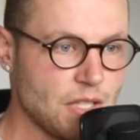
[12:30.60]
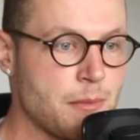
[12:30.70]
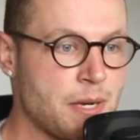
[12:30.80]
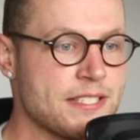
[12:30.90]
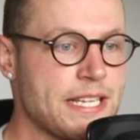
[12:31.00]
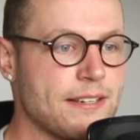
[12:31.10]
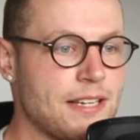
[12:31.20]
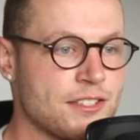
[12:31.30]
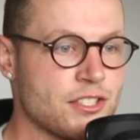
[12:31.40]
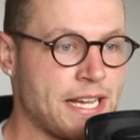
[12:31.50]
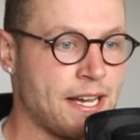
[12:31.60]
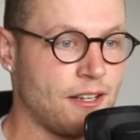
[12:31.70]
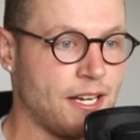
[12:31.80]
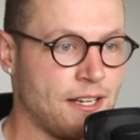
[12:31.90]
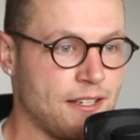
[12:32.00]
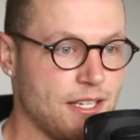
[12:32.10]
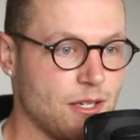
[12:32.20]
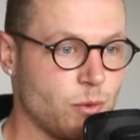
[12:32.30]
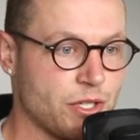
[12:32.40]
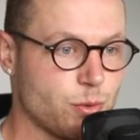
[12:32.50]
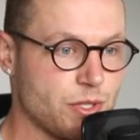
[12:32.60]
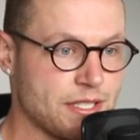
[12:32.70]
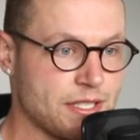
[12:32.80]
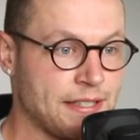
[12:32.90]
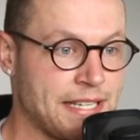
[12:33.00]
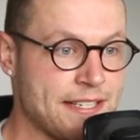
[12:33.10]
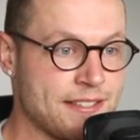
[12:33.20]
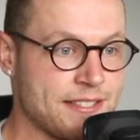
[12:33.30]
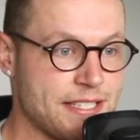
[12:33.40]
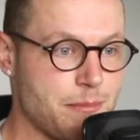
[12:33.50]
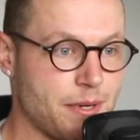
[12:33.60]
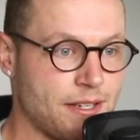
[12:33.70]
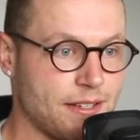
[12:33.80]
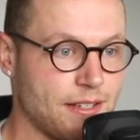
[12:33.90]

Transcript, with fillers: My second largest outlier, which was in late December,